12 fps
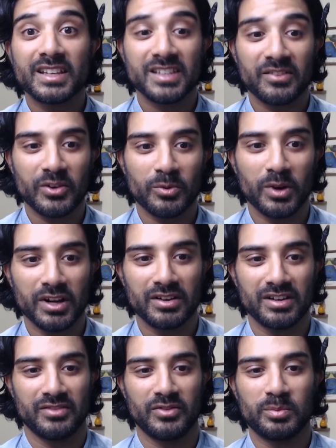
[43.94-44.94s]

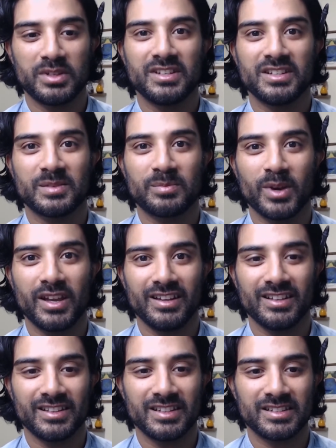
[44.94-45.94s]
everyone for
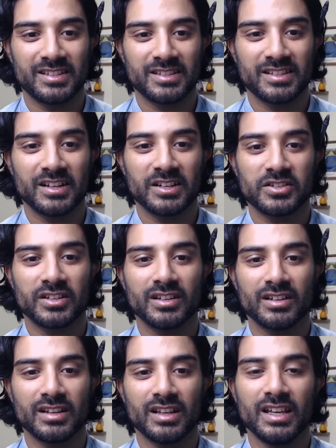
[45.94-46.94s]
participating in this
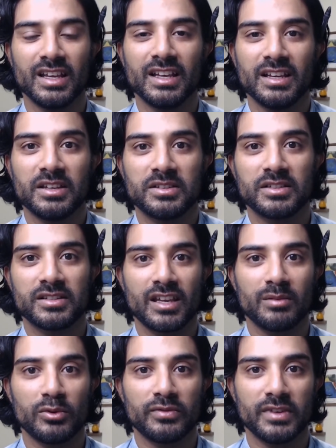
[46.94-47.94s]
discussion.
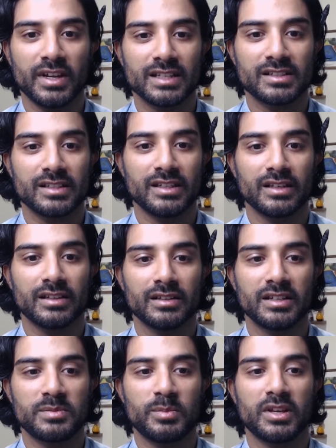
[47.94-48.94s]
Sustainable financing
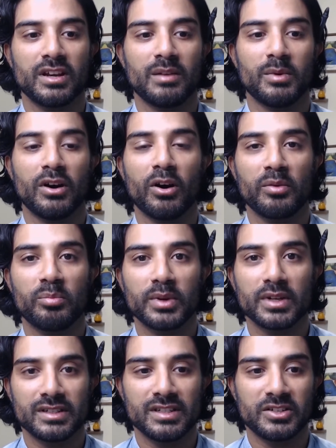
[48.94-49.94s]
has become a hot
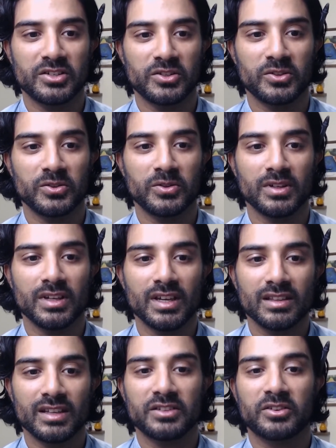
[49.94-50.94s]
button issue
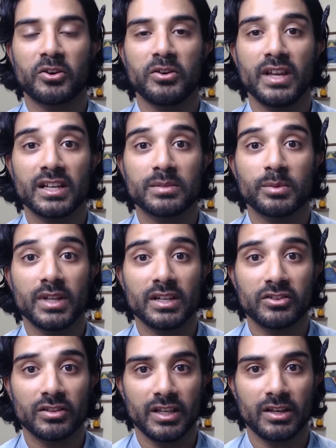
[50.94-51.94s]
that's grown
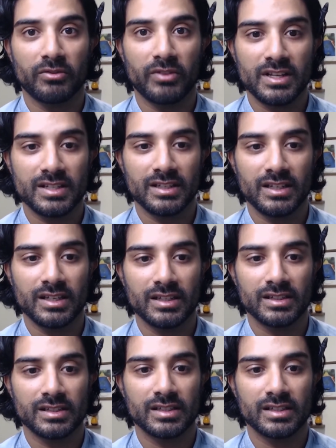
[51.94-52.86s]
exponentially in recent years.